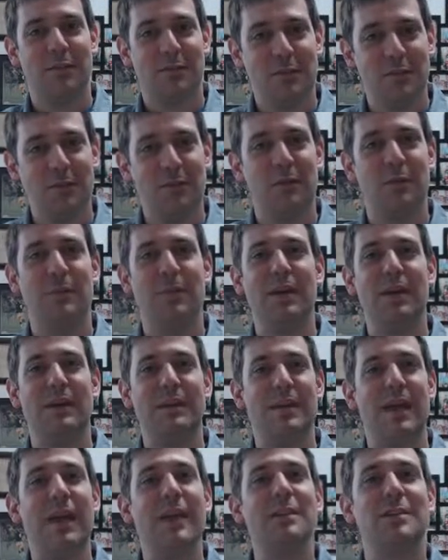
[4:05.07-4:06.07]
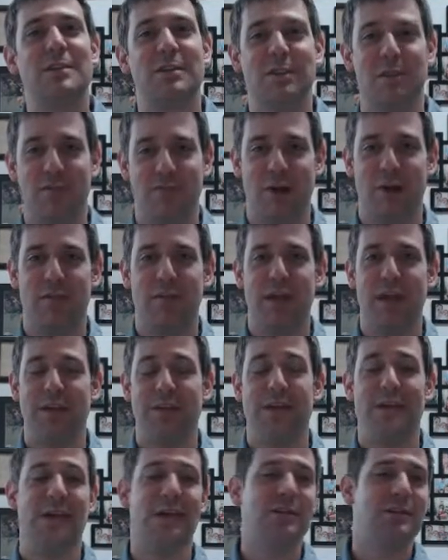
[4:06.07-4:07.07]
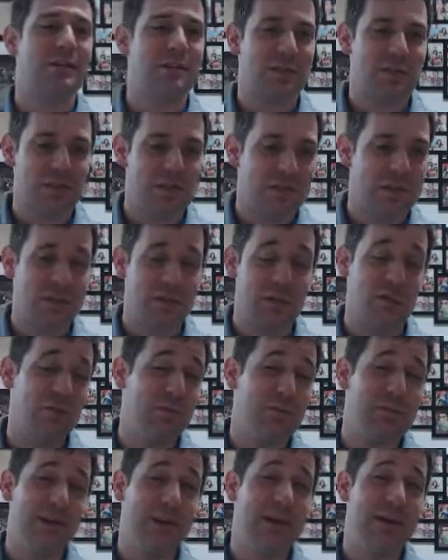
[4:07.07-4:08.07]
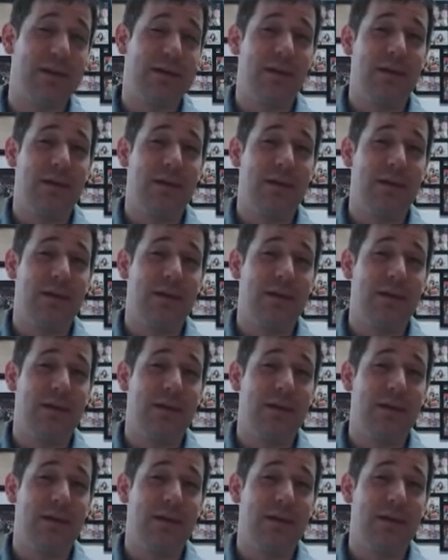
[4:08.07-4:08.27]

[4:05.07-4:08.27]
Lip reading: through and be intentional about that, to not just assume that,